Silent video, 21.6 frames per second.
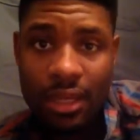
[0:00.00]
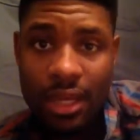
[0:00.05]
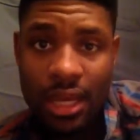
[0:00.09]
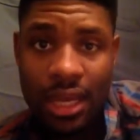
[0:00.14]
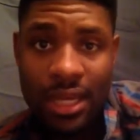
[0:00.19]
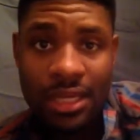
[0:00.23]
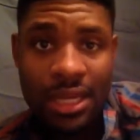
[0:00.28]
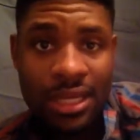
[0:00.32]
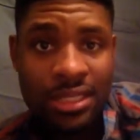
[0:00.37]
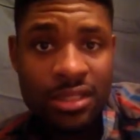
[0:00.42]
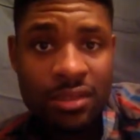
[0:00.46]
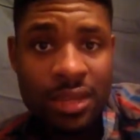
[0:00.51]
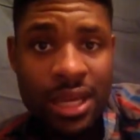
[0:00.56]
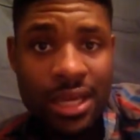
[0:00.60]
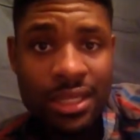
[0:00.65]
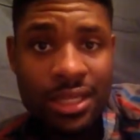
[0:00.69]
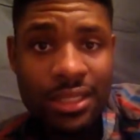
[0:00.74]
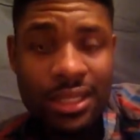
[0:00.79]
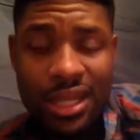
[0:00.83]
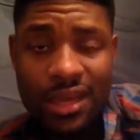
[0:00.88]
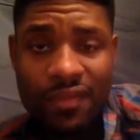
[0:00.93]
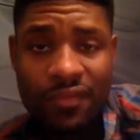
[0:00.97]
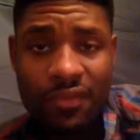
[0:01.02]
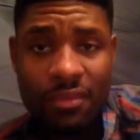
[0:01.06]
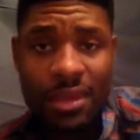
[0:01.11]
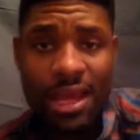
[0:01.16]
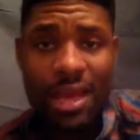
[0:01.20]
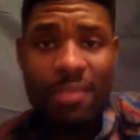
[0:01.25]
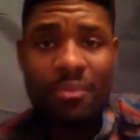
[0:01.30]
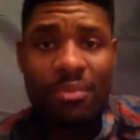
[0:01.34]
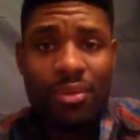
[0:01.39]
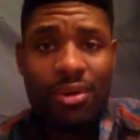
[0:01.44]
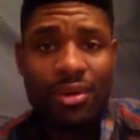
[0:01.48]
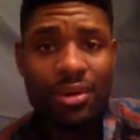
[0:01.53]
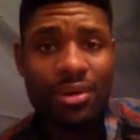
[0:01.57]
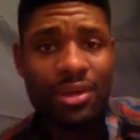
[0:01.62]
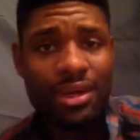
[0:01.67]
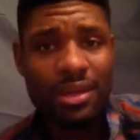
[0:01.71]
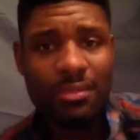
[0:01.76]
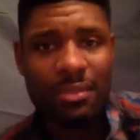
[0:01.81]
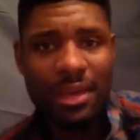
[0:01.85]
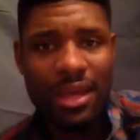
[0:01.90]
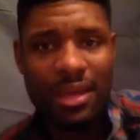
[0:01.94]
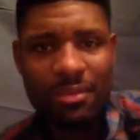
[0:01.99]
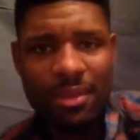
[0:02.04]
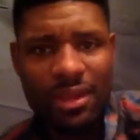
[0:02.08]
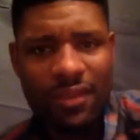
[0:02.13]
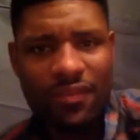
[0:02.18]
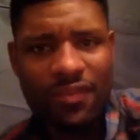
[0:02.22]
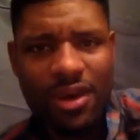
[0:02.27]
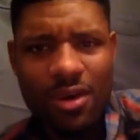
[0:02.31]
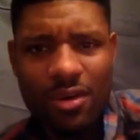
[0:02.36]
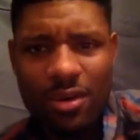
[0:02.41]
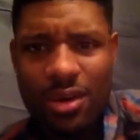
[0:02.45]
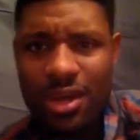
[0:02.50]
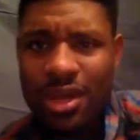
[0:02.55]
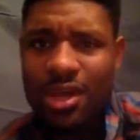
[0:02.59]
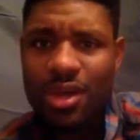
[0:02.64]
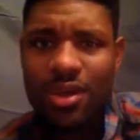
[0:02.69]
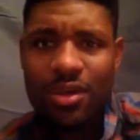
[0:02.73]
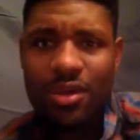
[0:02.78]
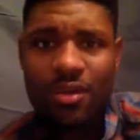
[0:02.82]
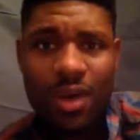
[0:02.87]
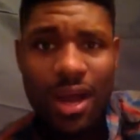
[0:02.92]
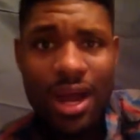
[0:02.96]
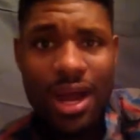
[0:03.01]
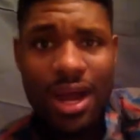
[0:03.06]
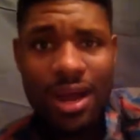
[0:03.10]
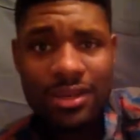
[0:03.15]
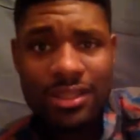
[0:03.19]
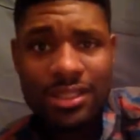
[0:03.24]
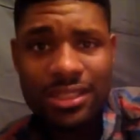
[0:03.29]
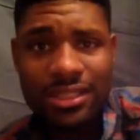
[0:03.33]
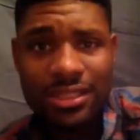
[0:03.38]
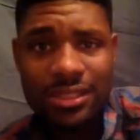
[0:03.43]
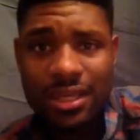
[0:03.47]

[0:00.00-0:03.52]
And that's what I did. From that point on, it made me go, wow.